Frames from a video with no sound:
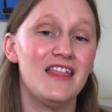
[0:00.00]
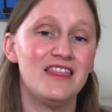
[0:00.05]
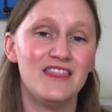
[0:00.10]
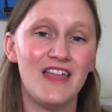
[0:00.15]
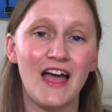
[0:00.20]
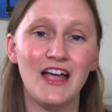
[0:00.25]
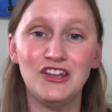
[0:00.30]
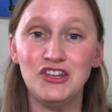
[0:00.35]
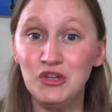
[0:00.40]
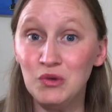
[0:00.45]

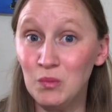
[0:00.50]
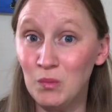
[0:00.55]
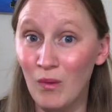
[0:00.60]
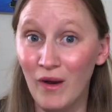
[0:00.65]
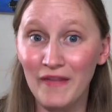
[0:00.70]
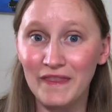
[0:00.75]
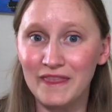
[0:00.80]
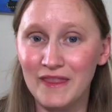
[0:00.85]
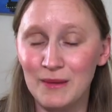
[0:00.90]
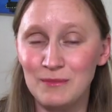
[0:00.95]
that you
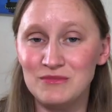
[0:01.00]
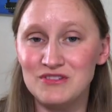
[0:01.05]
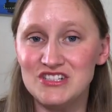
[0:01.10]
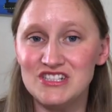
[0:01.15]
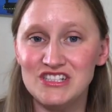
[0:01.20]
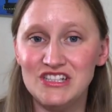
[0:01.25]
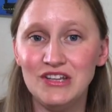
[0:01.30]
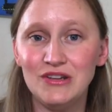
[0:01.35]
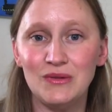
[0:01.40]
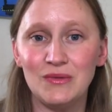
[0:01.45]
want them to
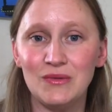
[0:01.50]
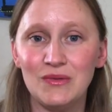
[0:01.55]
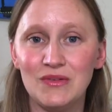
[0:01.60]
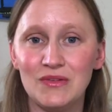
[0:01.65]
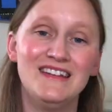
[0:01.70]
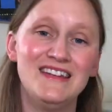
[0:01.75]
use.